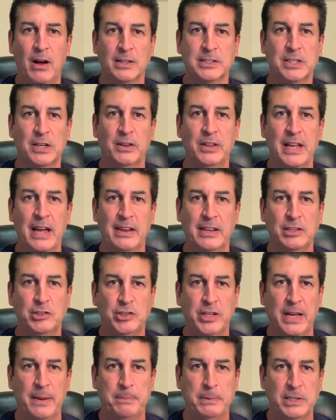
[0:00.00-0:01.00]
also the other
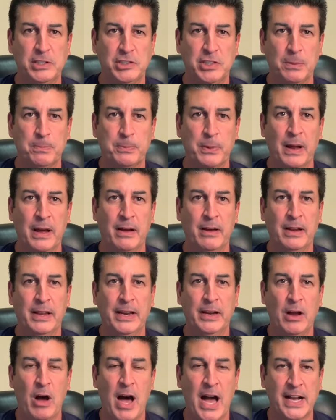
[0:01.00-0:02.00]
championship
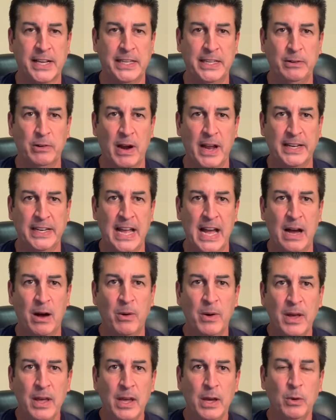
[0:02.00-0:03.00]
in hockey right
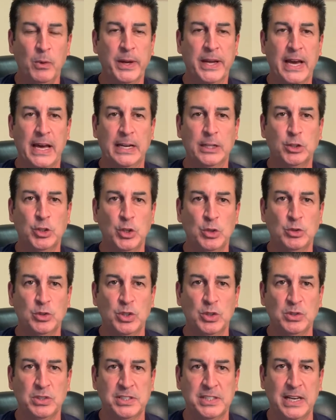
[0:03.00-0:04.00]
now, we got a
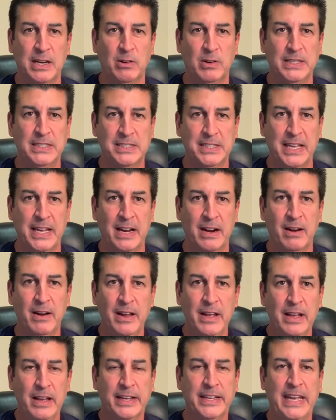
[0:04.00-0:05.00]
2-2 series there.